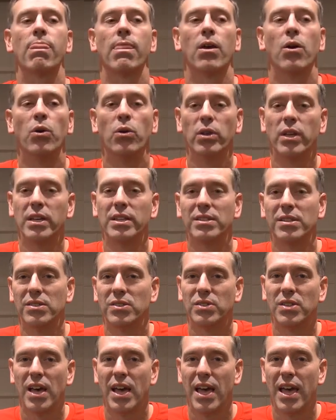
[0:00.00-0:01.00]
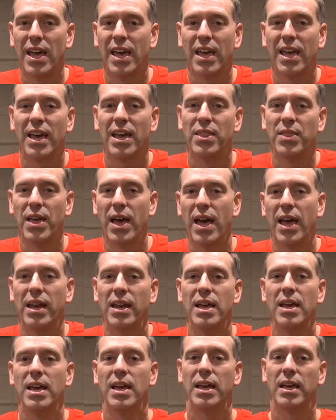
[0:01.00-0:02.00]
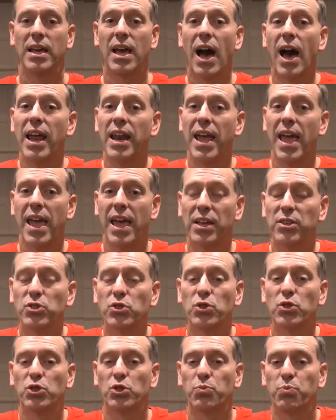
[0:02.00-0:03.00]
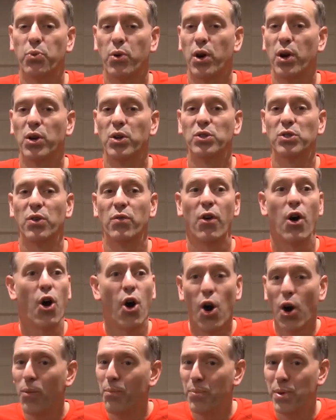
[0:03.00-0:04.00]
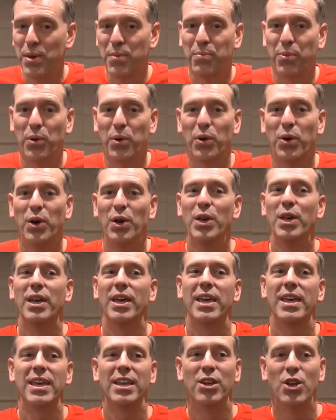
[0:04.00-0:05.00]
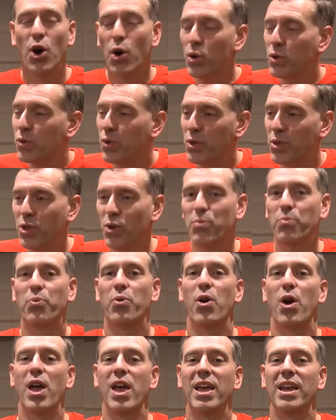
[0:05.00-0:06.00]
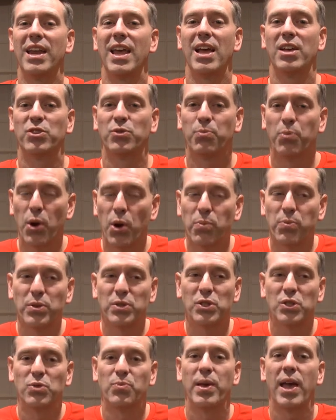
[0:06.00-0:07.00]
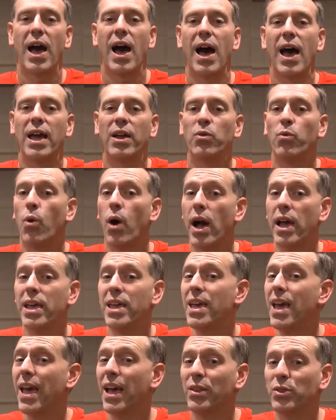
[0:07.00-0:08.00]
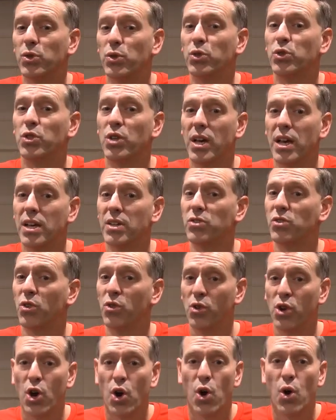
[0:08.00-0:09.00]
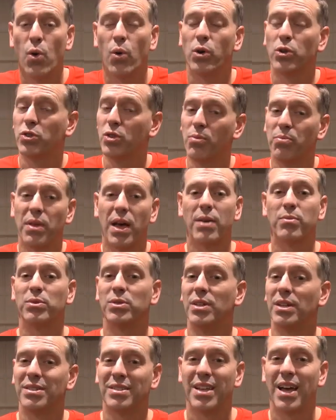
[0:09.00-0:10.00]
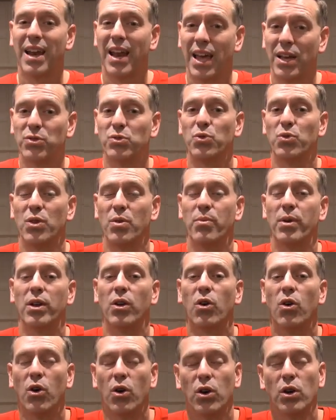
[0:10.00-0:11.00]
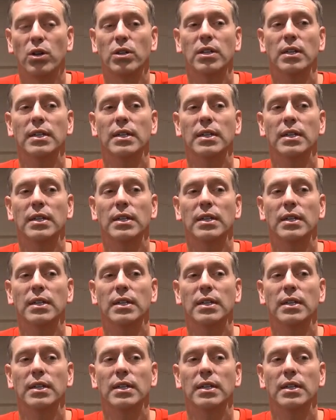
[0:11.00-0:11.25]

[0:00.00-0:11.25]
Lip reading: only to say that God answers prayers of all people. He knows what they're praying. He has purposes behind why he answers yes or no, or sometimes does not answer them at all.